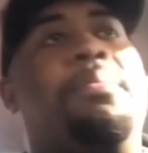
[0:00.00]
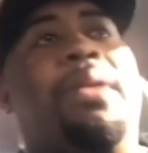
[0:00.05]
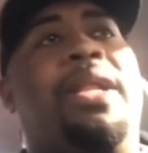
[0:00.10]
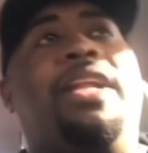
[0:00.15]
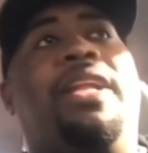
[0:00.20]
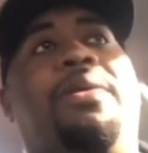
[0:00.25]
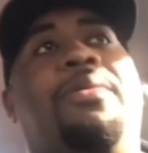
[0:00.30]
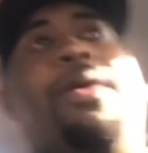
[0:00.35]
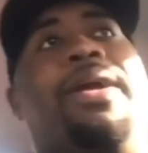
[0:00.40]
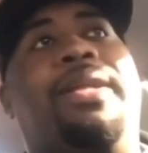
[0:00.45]
But
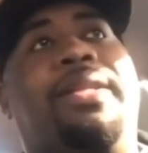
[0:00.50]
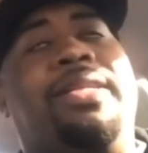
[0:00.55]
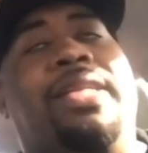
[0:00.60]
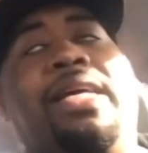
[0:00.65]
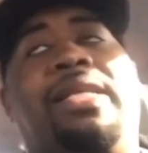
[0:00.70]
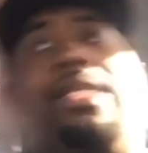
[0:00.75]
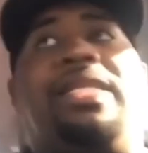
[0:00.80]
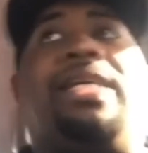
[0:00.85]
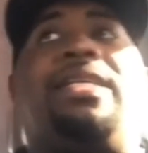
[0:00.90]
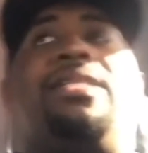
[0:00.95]
anyway,
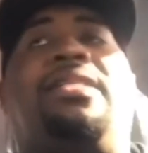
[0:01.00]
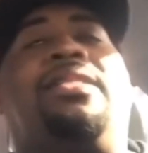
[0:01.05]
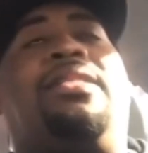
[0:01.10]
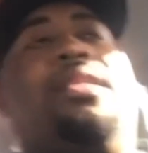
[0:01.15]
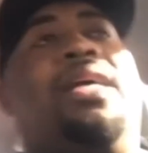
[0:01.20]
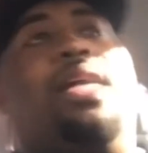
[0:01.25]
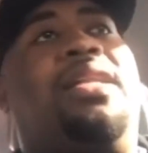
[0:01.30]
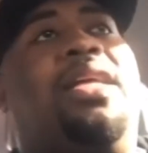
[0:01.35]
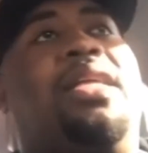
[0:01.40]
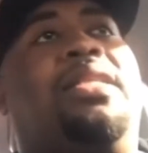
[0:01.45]

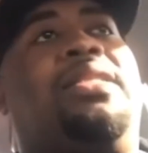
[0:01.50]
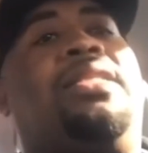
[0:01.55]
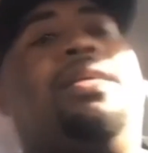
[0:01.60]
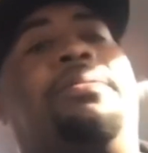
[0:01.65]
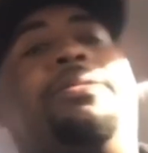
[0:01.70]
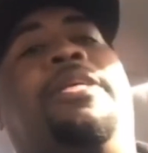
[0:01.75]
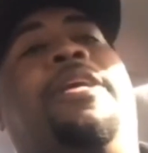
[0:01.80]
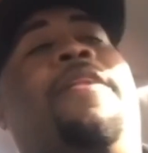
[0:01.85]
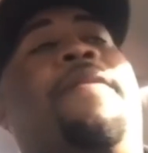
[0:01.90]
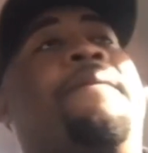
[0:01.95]
that's another
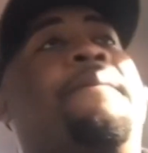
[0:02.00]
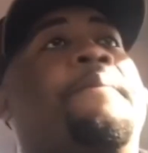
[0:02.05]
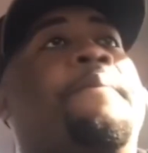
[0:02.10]
subject.